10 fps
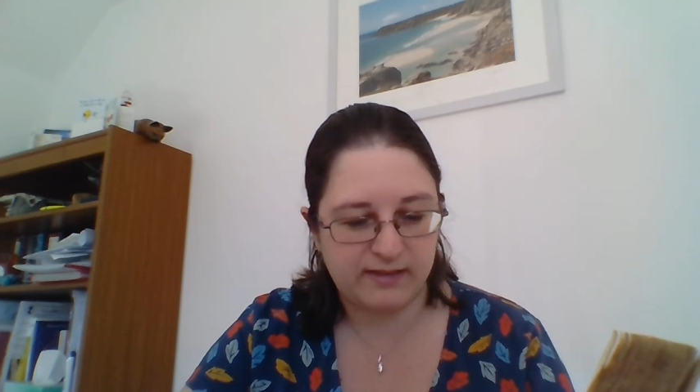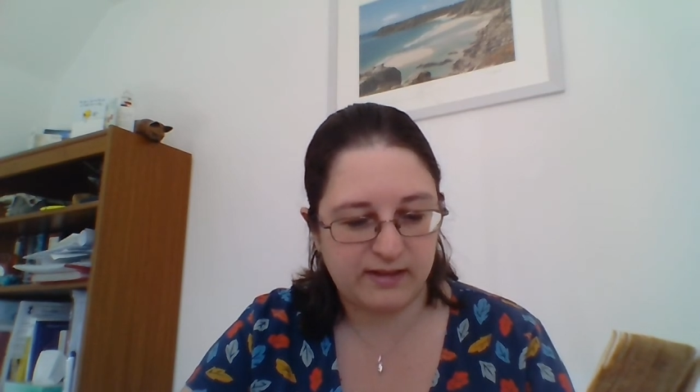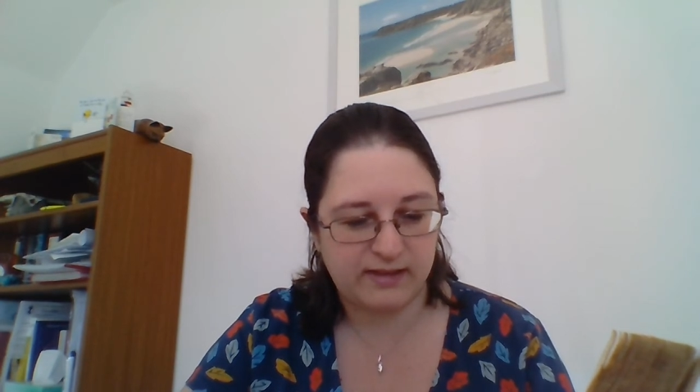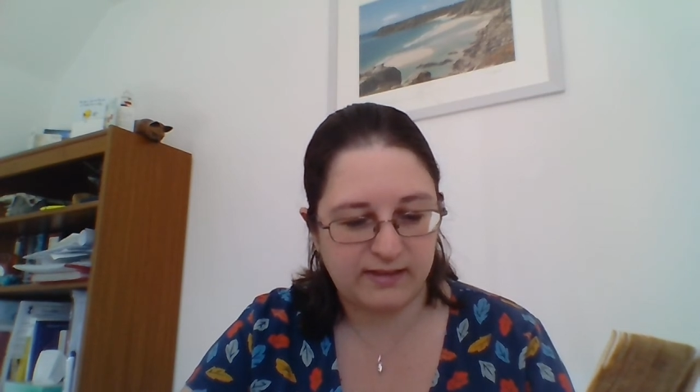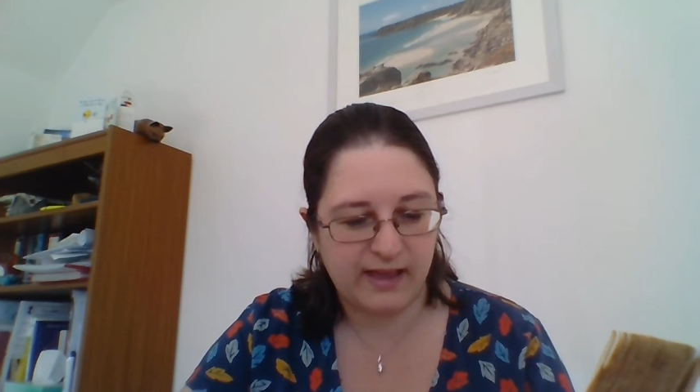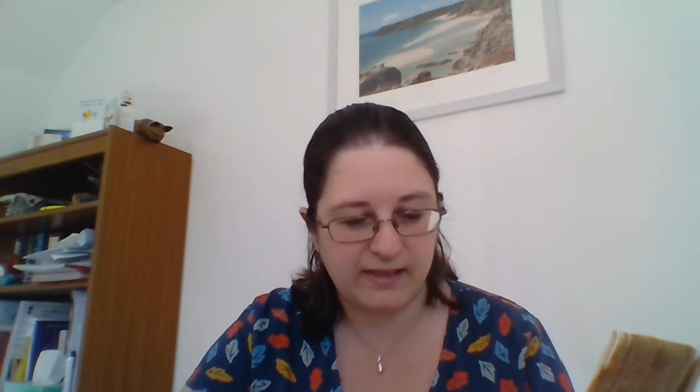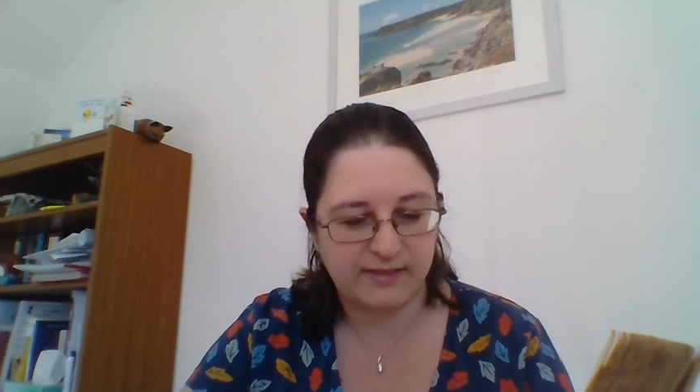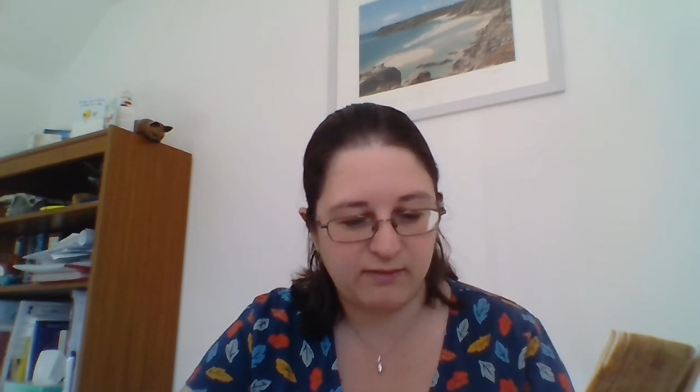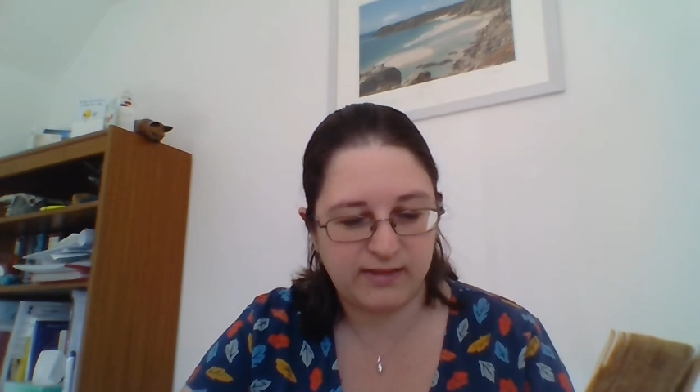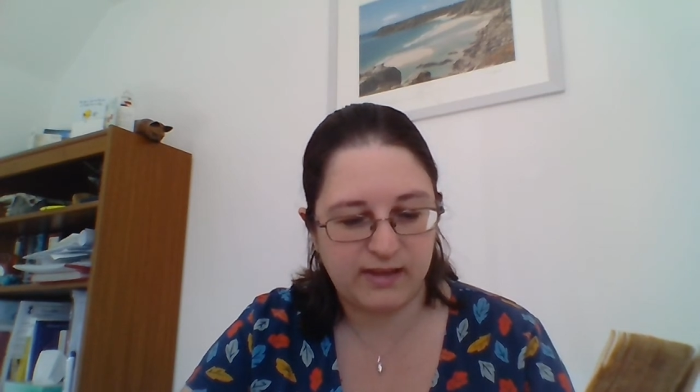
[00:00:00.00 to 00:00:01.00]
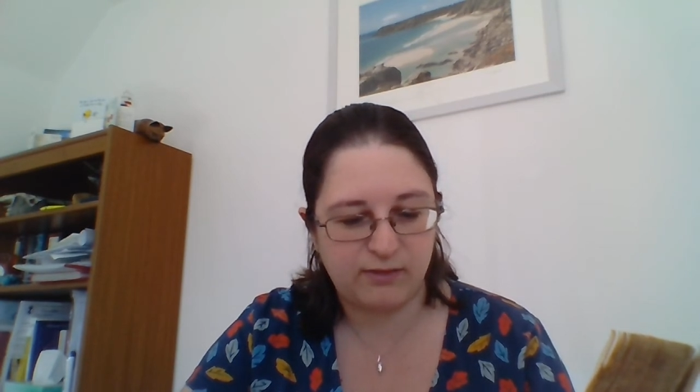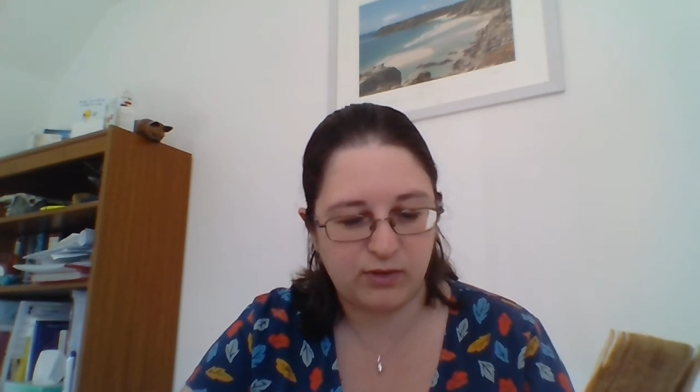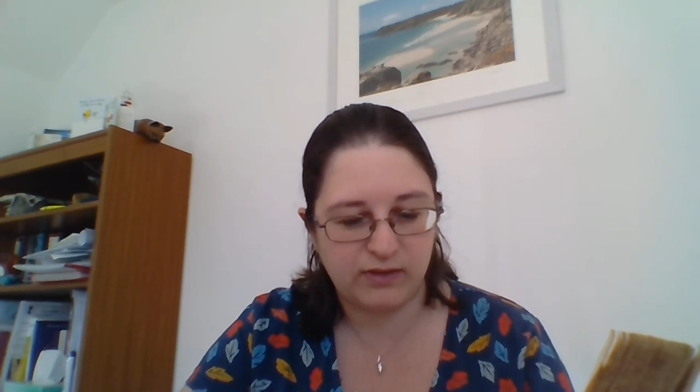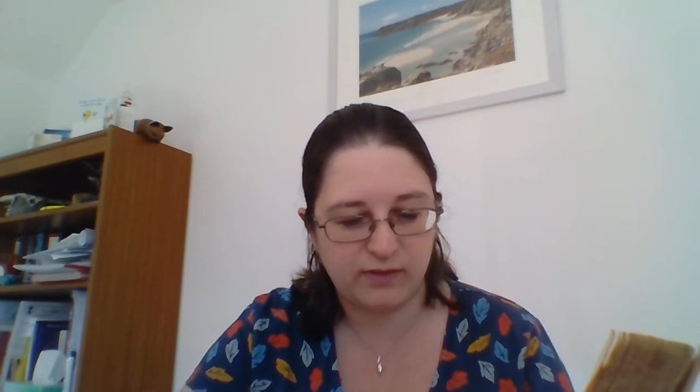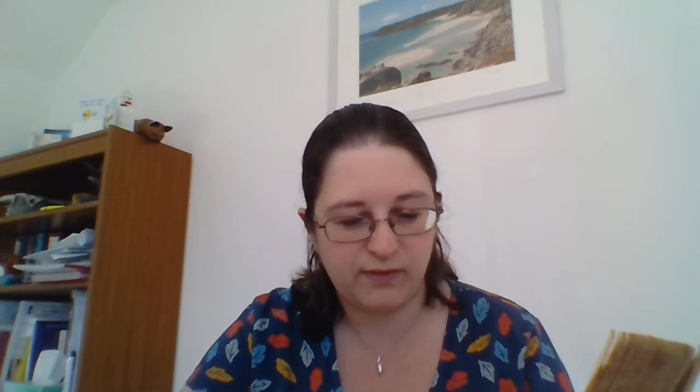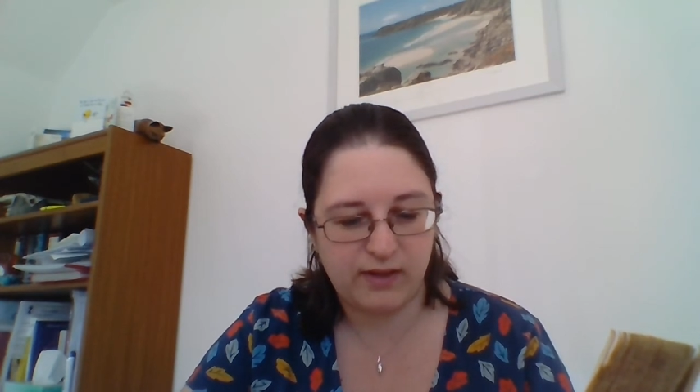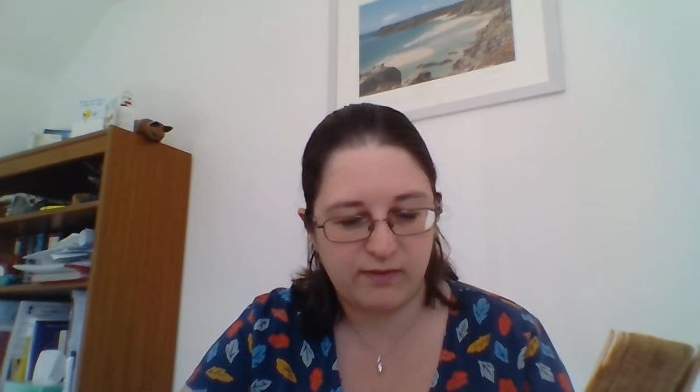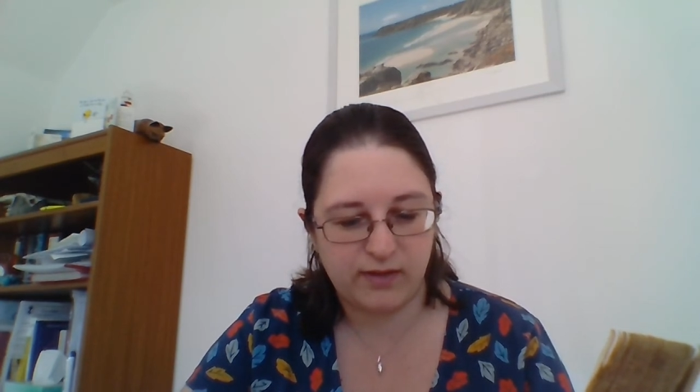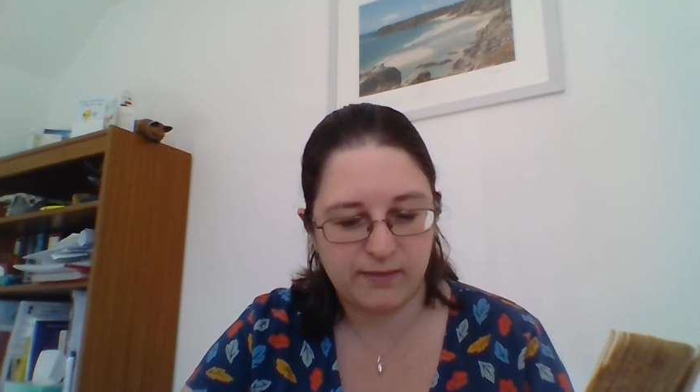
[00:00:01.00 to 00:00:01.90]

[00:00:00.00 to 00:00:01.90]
and is again received into favour.